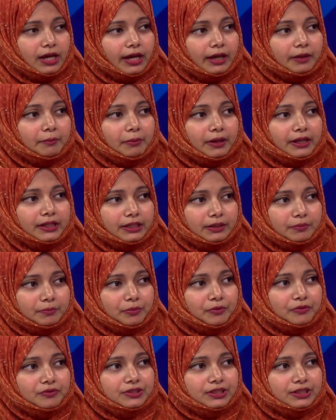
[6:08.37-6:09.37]
And by
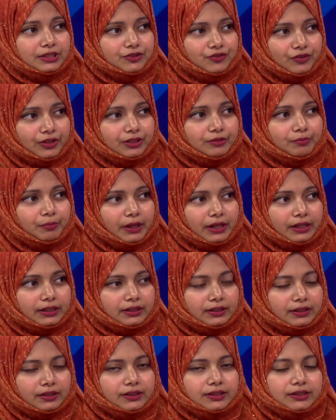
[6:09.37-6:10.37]
imposing trade
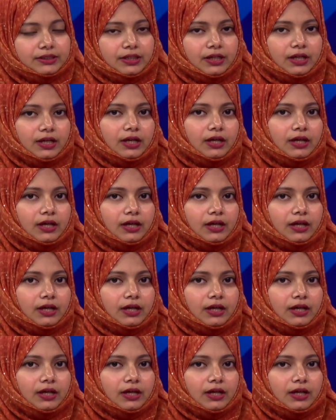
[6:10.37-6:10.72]
barriers,